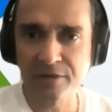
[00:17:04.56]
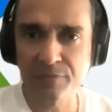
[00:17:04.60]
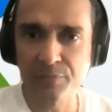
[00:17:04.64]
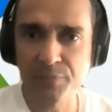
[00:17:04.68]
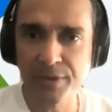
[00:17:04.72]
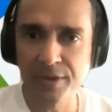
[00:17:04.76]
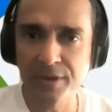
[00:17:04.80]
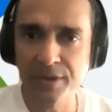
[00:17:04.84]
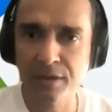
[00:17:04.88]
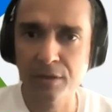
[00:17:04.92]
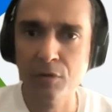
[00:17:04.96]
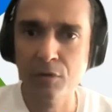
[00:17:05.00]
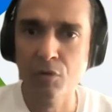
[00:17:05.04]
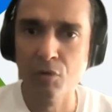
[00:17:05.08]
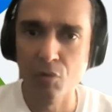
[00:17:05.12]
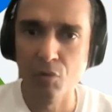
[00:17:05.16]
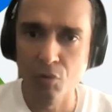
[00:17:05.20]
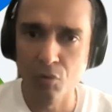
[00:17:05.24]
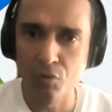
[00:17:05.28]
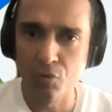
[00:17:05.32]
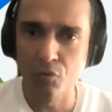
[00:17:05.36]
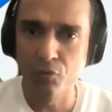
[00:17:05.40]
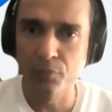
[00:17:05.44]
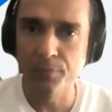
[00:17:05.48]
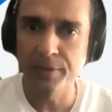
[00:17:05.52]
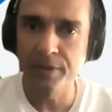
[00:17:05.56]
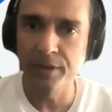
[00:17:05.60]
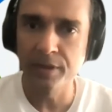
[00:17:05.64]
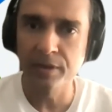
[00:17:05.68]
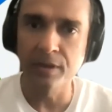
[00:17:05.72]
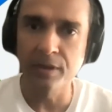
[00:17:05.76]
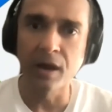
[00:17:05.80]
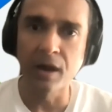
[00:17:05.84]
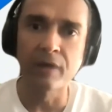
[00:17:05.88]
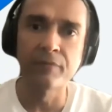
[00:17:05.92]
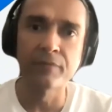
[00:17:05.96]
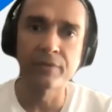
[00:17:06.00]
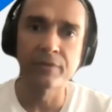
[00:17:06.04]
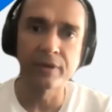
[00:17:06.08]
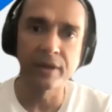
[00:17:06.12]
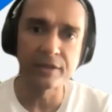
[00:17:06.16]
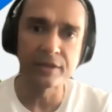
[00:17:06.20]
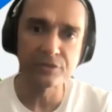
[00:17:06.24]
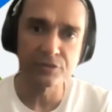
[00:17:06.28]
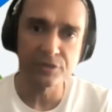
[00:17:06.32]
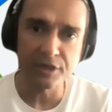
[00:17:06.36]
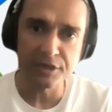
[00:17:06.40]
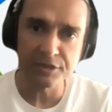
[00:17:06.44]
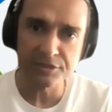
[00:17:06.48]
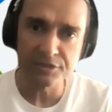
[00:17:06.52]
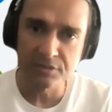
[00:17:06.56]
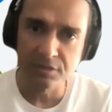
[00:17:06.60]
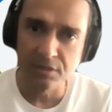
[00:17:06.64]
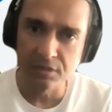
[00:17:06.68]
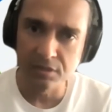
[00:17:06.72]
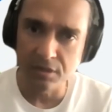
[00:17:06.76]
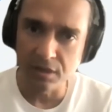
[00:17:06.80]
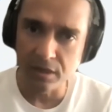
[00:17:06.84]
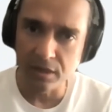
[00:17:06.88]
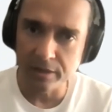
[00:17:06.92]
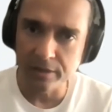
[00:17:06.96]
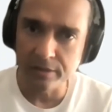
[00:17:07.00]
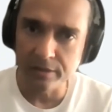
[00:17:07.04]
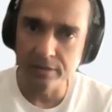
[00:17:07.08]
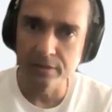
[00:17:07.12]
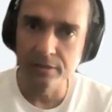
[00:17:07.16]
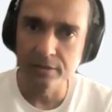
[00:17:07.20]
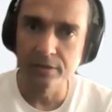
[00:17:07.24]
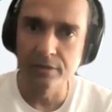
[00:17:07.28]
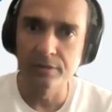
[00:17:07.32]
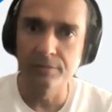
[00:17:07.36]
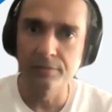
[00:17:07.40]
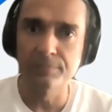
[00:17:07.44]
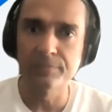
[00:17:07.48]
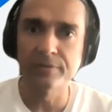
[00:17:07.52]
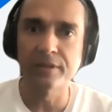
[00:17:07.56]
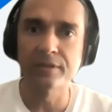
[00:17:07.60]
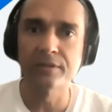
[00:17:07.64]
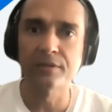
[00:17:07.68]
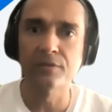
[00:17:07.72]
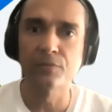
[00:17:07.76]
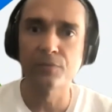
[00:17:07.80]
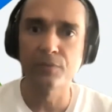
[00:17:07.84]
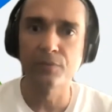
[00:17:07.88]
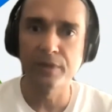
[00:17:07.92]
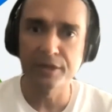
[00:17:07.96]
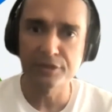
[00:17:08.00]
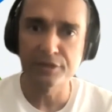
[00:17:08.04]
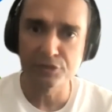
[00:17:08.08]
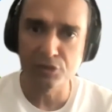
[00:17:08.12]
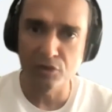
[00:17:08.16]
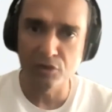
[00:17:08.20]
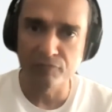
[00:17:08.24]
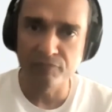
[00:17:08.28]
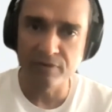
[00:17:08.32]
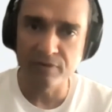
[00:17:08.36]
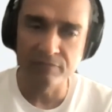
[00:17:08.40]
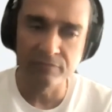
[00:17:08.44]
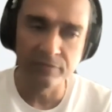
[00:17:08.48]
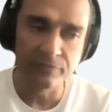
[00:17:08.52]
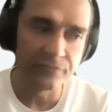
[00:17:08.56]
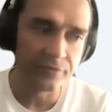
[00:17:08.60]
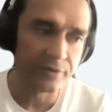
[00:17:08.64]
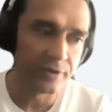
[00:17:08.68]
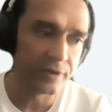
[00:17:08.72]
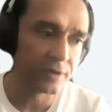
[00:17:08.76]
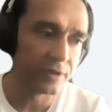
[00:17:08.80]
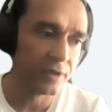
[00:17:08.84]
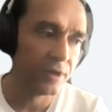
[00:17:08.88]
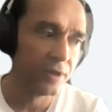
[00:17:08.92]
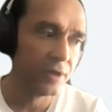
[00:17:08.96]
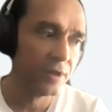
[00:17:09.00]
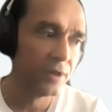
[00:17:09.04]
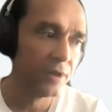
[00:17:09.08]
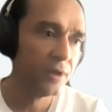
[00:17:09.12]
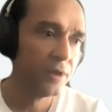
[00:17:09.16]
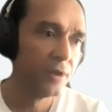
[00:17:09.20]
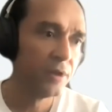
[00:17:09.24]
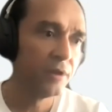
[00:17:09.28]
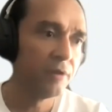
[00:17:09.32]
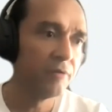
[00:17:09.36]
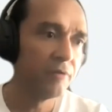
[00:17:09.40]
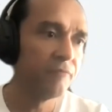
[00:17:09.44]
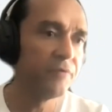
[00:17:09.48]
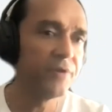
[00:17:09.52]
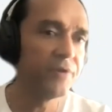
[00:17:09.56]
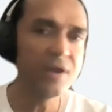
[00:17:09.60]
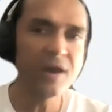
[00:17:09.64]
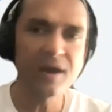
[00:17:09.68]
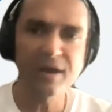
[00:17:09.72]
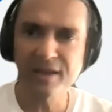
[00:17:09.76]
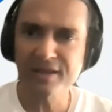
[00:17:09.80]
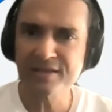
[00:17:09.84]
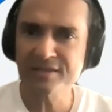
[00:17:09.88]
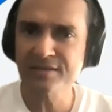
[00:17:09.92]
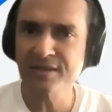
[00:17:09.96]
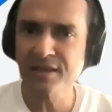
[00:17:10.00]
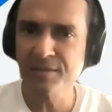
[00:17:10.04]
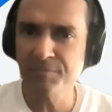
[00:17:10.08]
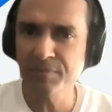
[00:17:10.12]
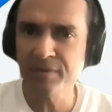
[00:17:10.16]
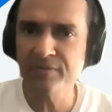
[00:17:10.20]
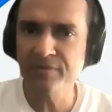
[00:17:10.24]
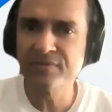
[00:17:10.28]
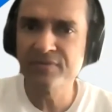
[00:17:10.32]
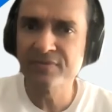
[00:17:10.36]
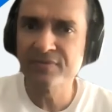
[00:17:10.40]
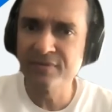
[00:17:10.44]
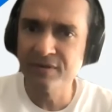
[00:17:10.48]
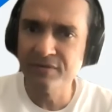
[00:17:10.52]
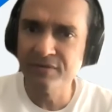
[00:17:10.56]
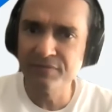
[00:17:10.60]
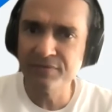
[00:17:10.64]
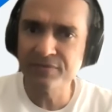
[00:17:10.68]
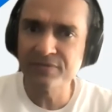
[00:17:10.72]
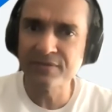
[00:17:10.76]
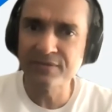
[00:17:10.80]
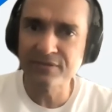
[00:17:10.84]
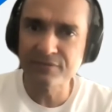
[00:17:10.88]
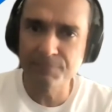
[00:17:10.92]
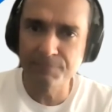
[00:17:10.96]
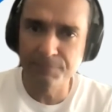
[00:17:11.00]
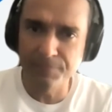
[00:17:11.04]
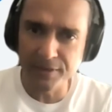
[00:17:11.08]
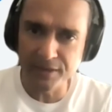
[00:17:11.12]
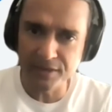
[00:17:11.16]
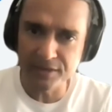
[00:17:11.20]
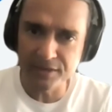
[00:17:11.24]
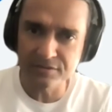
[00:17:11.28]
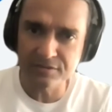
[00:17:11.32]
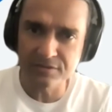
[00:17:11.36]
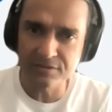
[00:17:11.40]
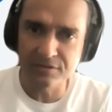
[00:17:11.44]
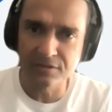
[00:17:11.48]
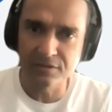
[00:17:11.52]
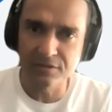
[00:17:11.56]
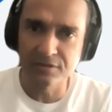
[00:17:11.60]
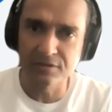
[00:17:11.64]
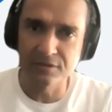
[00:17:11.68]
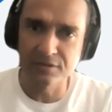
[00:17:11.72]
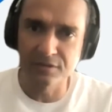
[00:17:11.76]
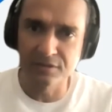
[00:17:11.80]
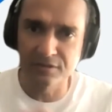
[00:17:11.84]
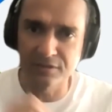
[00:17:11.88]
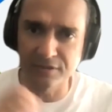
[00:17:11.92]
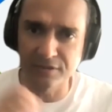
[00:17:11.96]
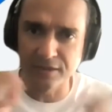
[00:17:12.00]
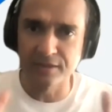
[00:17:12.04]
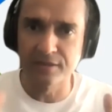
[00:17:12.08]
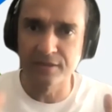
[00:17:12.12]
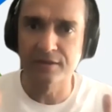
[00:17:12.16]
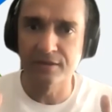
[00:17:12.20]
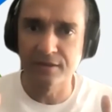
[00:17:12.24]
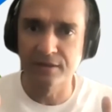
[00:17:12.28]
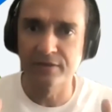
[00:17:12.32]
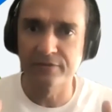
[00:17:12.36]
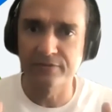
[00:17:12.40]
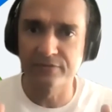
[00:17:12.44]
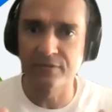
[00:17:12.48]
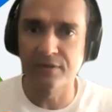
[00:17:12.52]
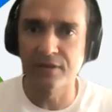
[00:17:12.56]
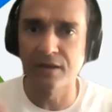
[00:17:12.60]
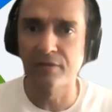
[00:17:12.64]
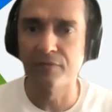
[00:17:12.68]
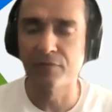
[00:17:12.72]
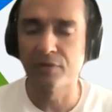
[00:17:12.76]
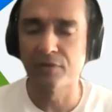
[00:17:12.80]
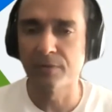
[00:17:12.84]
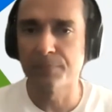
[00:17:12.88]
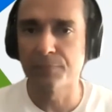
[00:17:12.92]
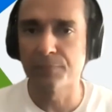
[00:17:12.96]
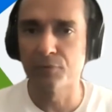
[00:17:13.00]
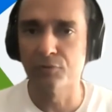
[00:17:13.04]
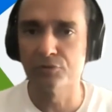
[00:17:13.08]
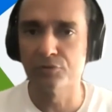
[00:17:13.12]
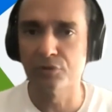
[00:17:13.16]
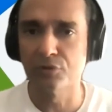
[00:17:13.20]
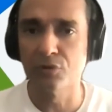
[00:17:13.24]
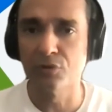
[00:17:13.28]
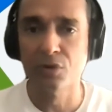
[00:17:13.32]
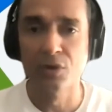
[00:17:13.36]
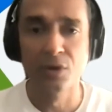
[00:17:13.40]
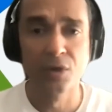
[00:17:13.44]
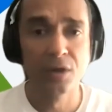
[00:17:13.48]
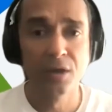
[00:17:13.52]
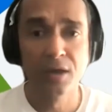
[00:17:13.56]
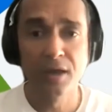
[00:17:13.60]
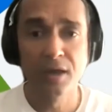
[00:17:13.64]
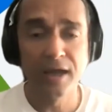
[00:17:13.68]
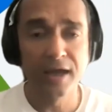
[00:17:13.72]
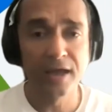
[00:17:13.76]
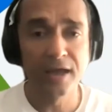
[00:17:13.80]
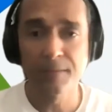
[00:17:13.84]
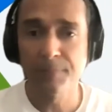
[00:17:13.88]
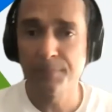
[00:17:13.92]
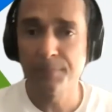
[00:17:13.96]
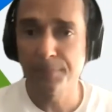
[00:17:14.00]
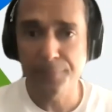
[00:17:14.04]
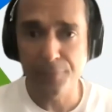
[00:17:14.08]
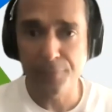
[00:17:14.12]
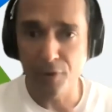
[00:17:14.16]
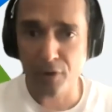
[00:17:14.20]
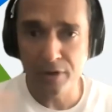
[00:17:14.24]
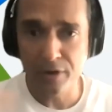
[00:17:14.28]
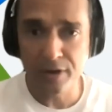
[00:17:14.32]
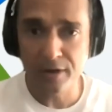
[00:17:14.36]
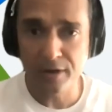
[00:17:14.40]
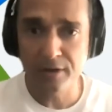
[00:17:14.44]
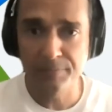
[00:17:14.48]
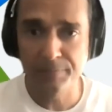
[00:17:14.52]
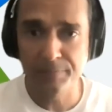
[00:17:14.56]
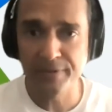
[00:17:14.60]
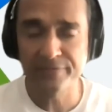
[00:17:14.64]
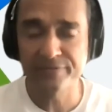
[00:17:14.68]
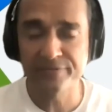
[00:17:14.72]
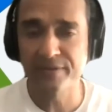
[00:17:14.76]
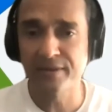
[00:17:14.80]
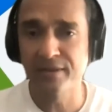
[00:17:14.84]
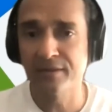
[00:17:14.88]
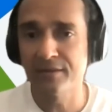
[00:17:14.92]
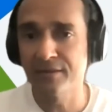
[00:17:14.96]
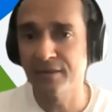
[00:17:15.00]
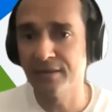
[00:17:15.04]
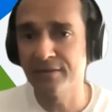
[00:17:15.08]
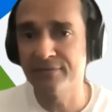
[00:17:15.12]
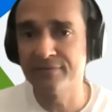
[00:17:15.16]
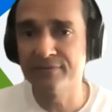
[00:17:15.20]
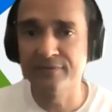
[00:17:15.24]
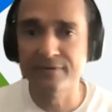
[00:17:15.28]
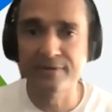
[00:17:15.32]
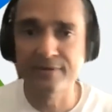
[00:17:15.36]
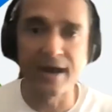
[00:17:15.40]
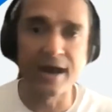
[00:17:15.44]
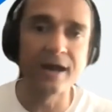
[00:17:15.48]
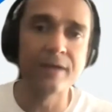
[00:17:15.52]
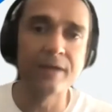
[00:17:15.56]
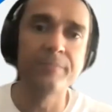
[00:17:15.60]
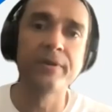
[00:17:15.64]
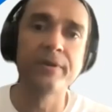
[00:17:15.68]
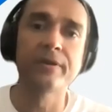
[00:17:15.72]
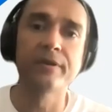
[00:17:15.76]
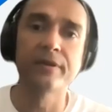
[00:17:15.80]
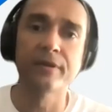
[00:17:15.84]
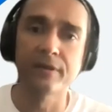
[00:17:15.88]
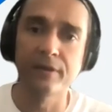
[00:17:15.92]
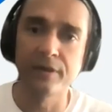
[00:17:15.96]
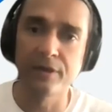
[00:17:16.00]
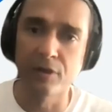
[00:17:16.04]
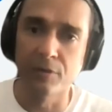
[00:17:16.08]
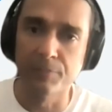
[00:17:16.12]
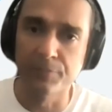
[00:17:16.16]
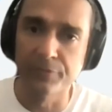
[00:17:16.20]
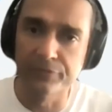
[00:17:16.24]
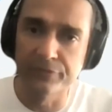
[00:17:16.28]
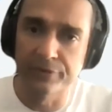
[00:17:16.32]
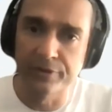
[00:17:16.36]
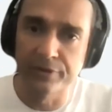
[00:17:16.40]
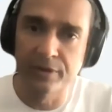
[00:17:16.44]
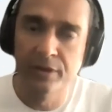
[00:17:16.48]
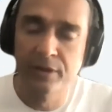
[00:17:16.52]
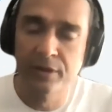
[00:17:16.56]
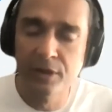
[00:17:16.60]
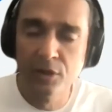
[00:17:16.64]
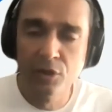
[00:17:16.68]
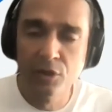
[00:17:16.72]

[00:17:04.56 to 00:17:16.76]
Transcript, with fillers: that we grow to be, our educational curriculum, then the nature of our work, we are extremely services-based uh, thinkers in our approach. You know, and a product-based thinking is diametrically opposite.